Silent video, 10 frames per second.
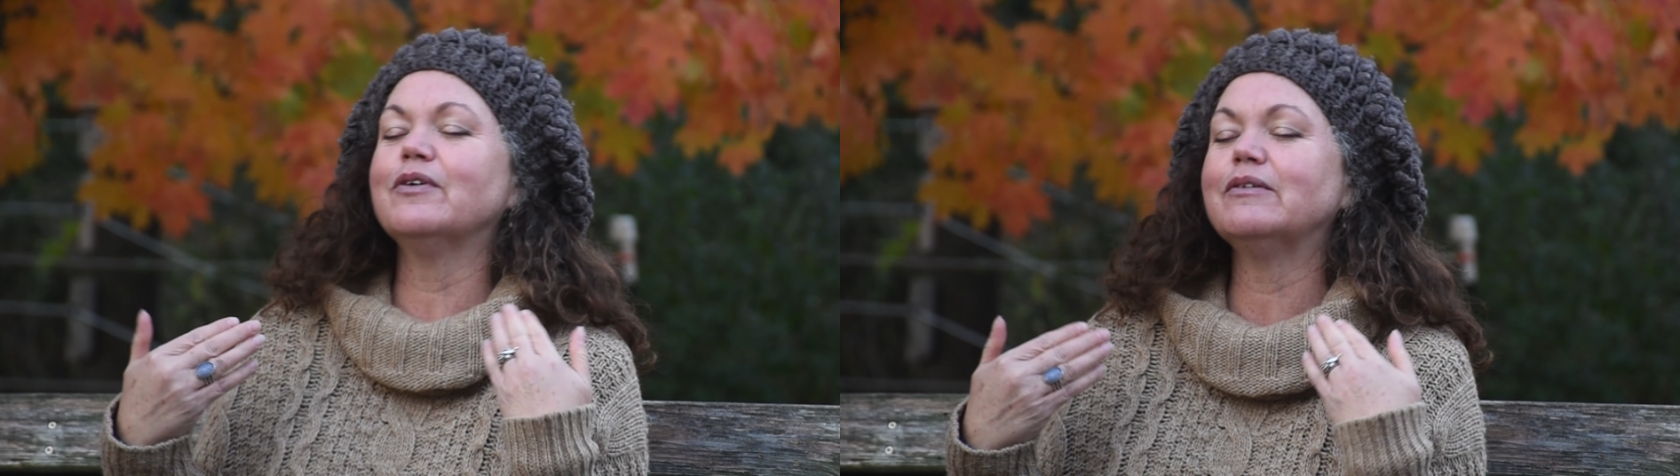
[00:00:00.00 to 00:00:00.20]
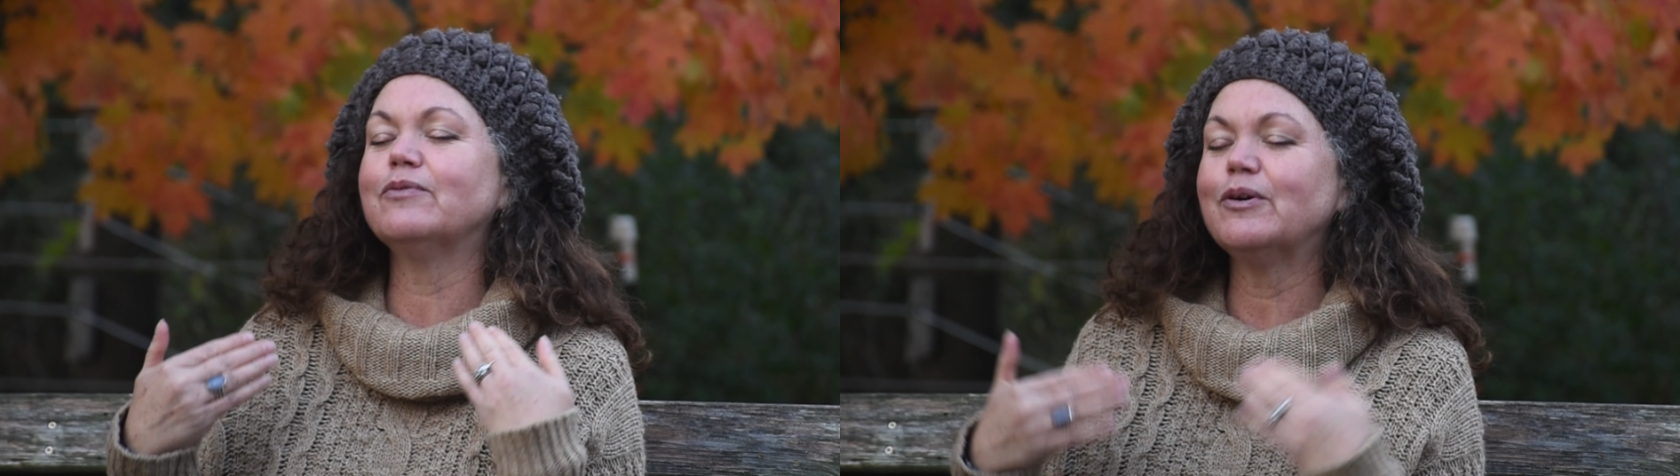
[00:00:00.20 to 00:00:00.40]

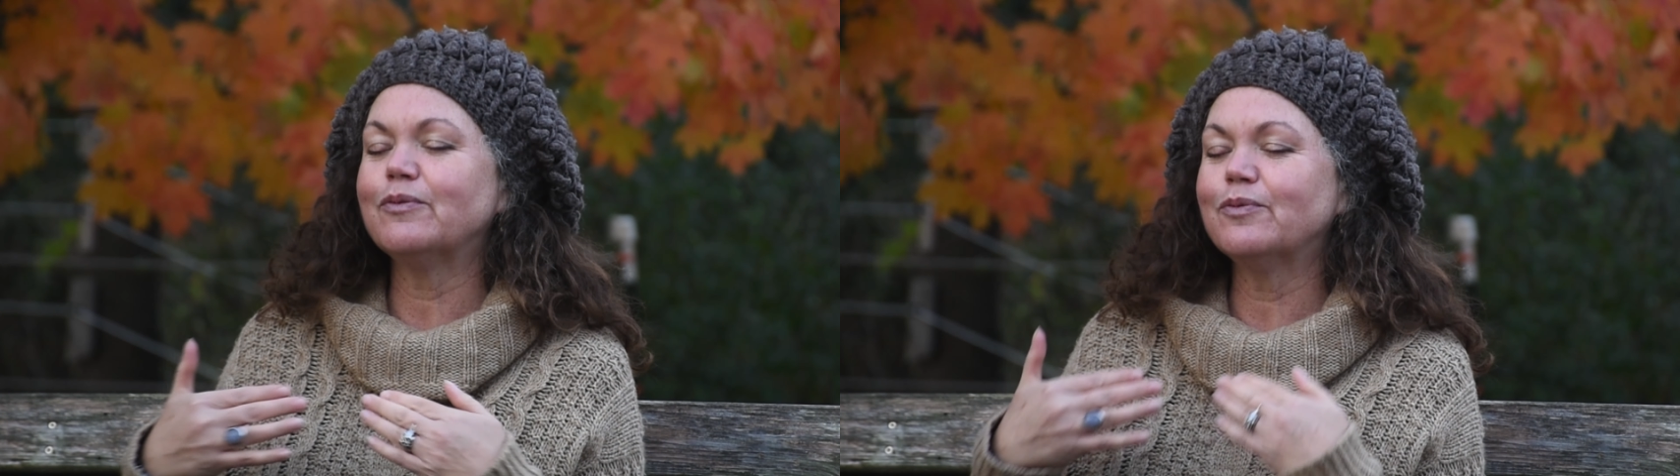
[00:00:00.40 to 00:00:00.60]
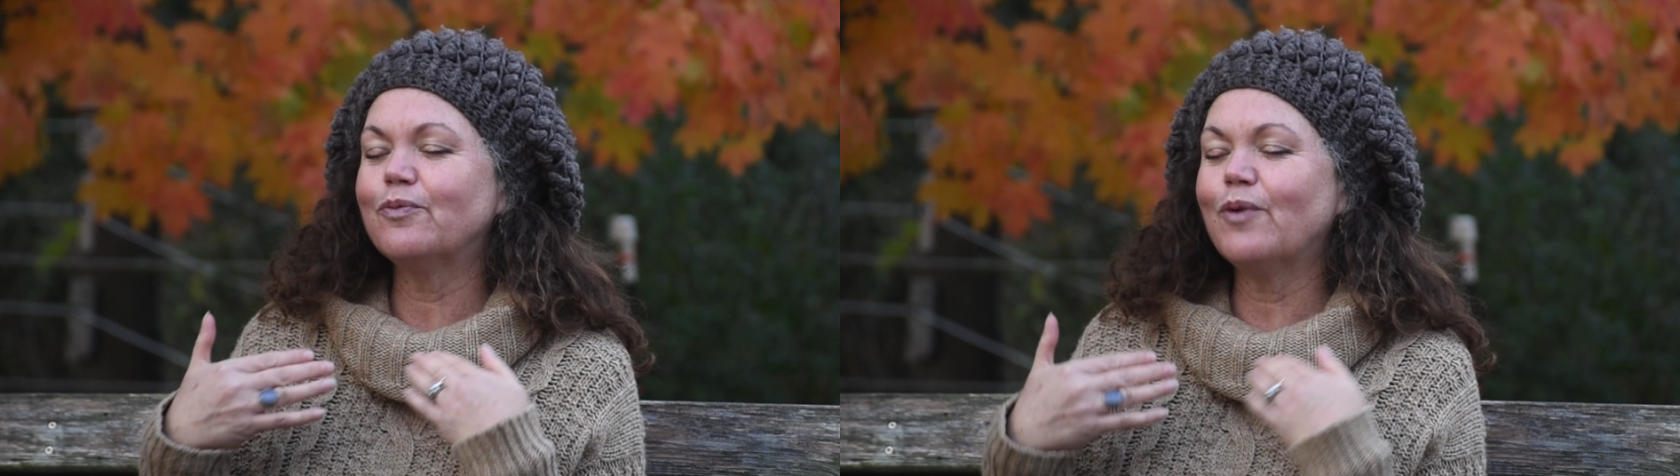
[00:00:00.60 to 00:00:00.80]
What
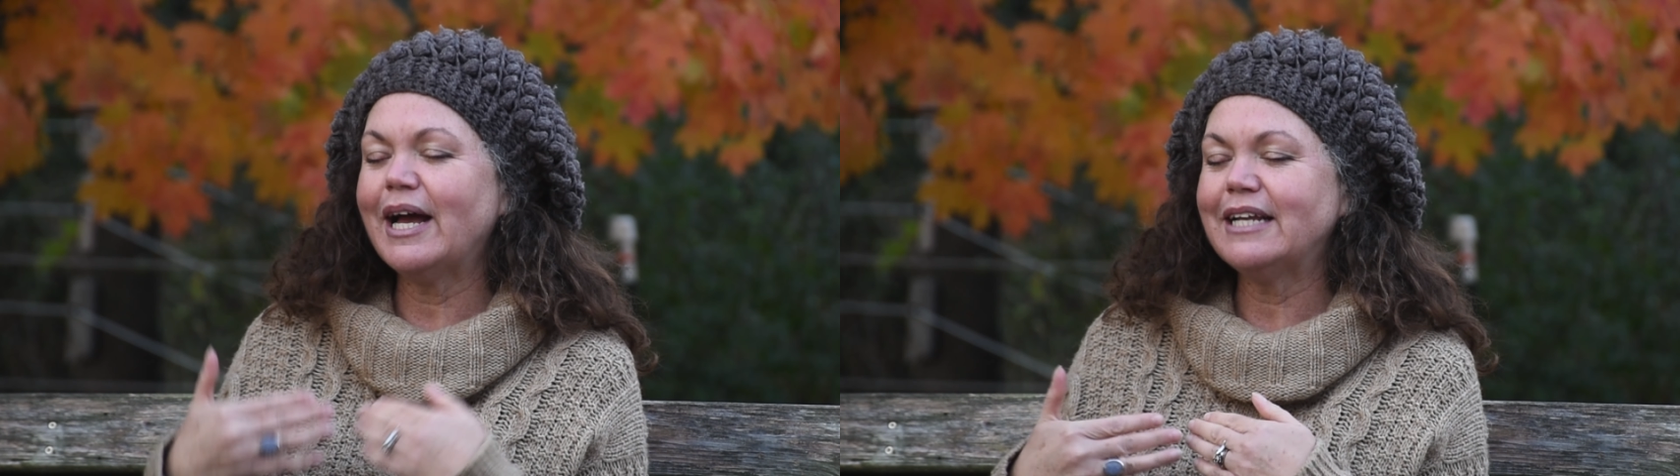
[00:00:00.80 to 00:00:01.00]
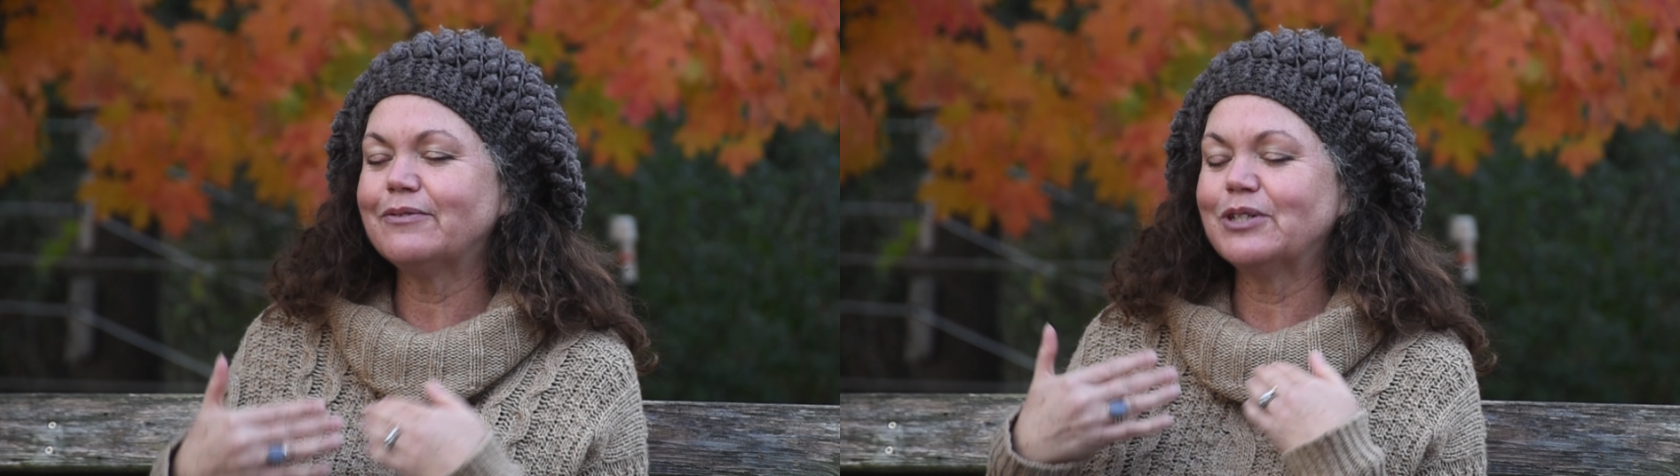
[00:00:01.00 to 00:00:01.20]

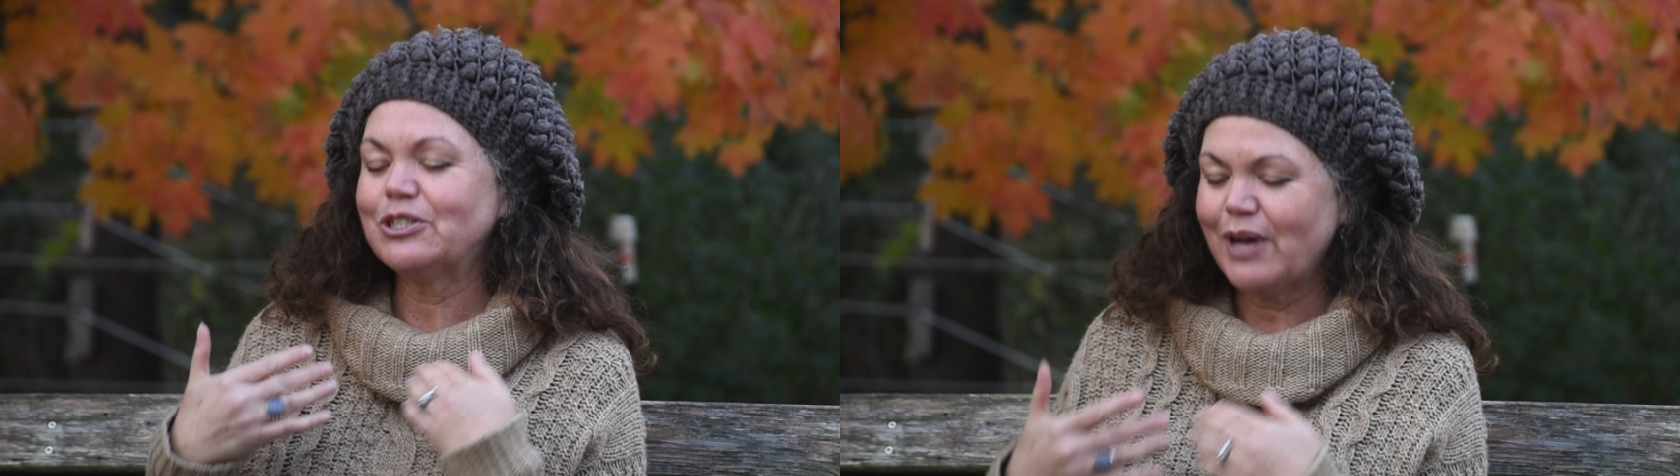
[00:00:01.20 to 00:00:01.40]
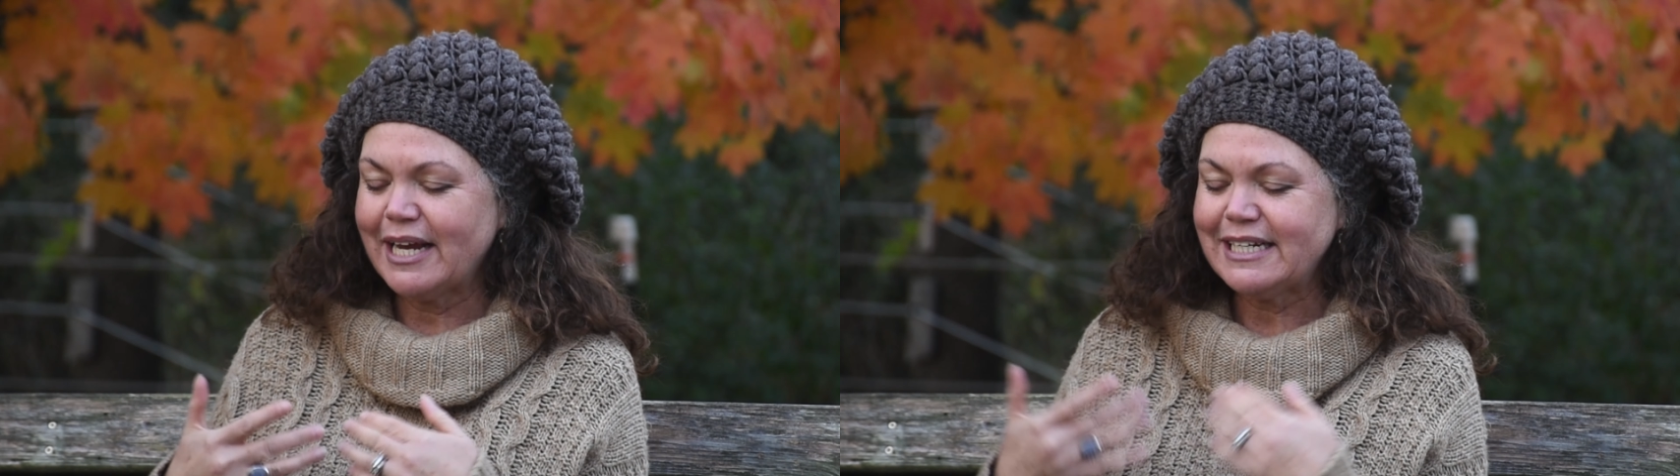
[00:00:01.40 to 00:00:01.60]
we're
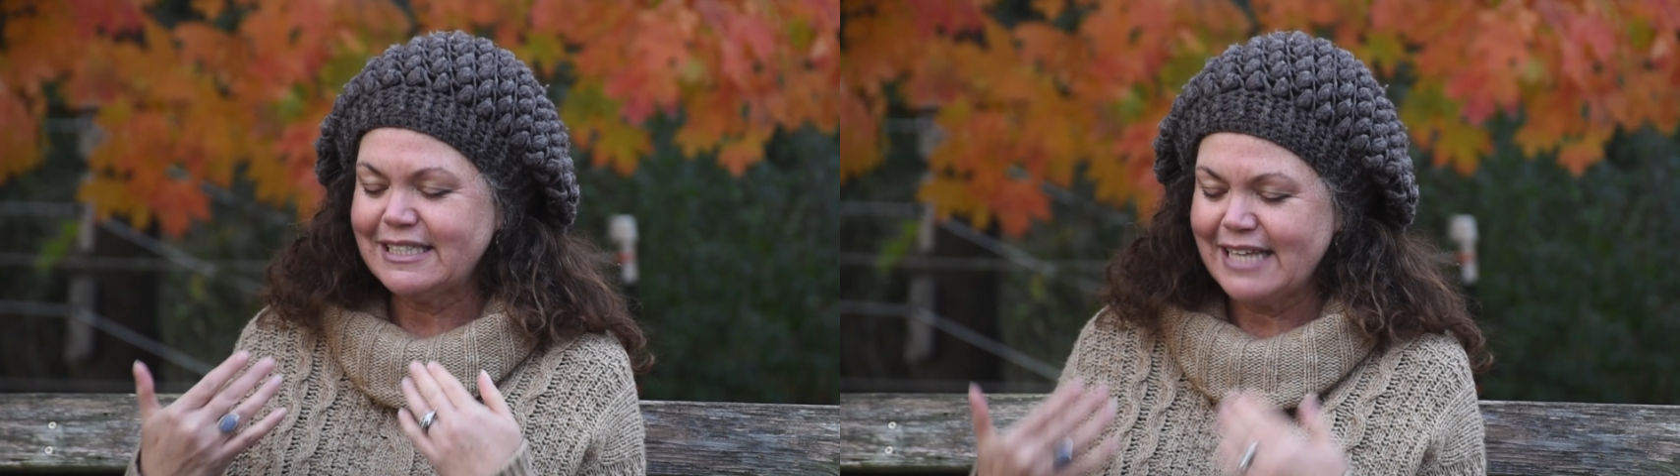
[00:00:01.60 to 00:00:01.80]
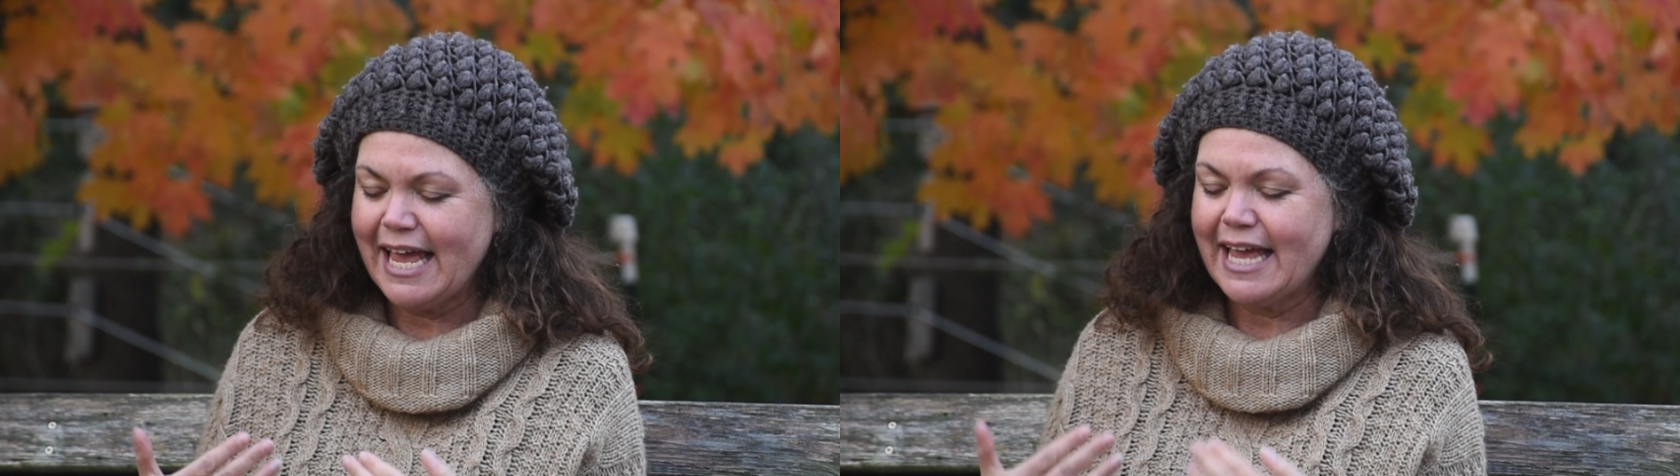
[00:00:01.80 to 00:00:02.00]
trying to
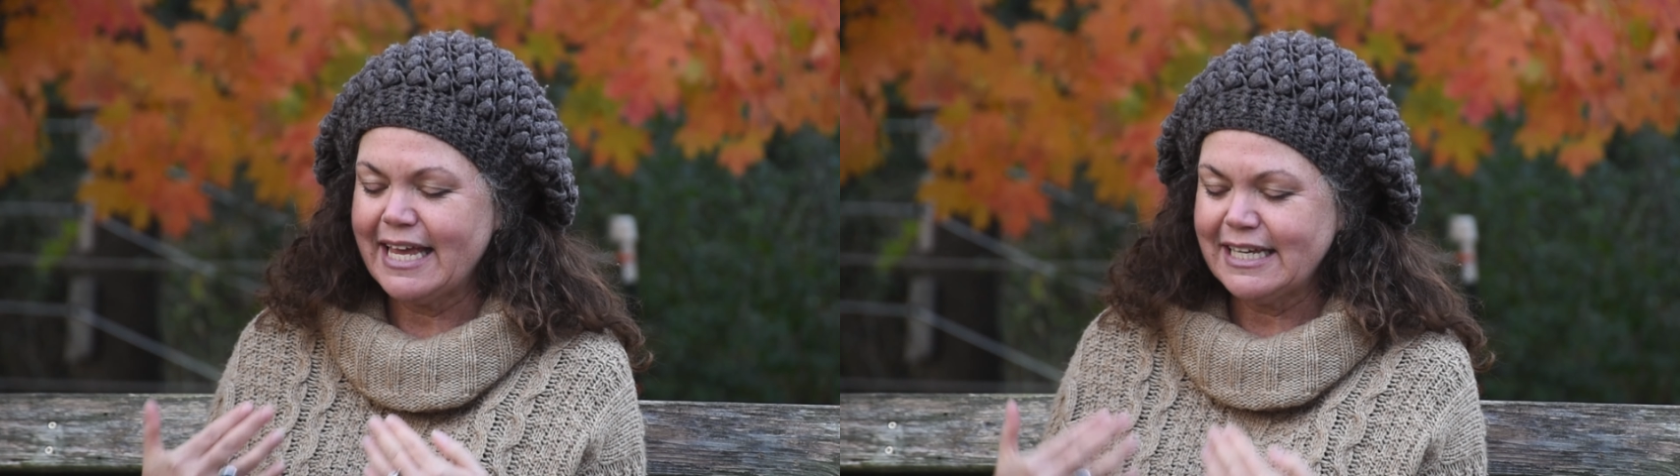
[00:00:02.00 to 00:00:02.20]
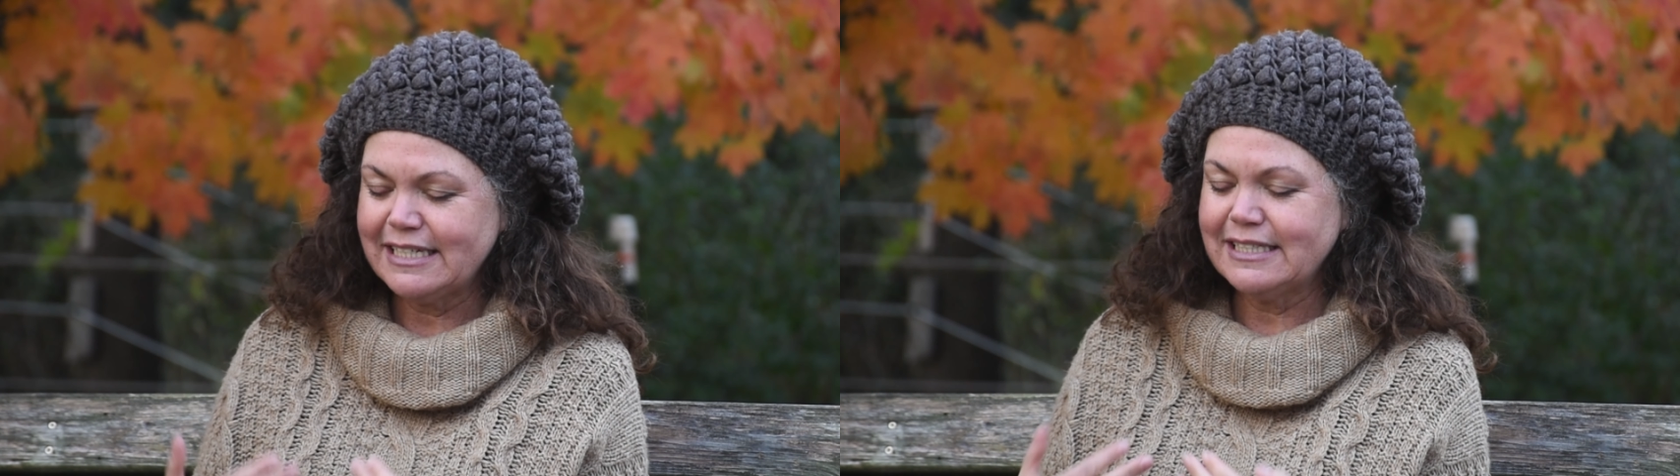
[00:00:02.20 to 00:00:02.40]

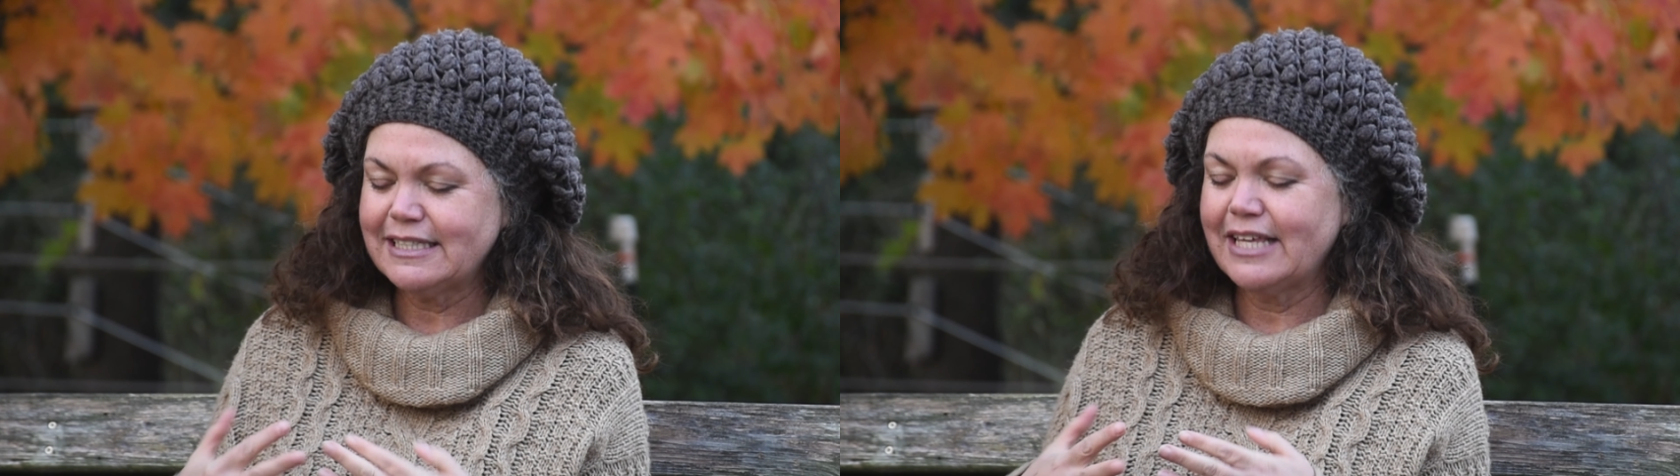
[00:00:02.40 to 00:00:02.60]
say is